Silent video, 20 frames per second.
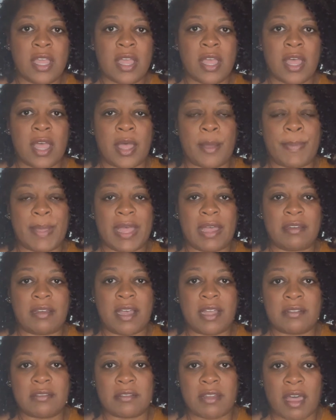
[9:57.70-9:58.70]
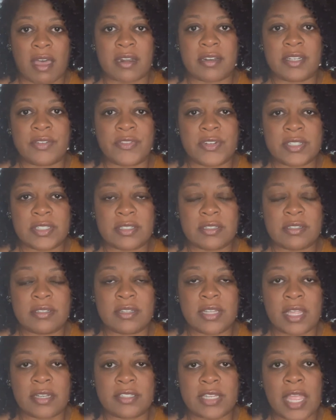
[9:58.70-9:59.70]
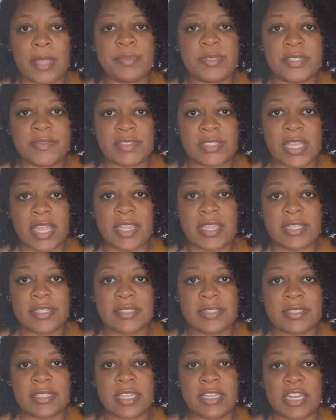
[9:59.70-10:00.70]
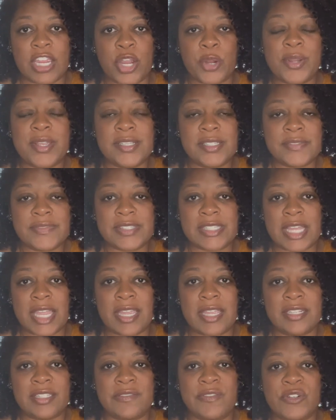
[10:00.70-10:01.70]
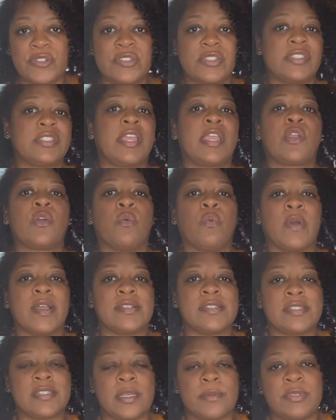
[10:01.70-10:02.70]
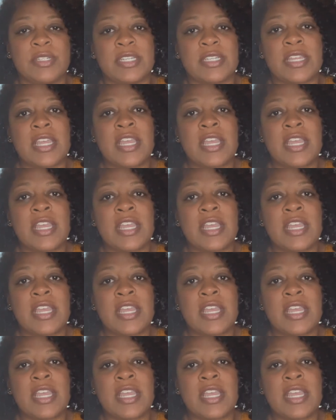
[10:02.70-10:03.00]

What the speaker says: about a lot of different types of science and areas of science versus like one subject.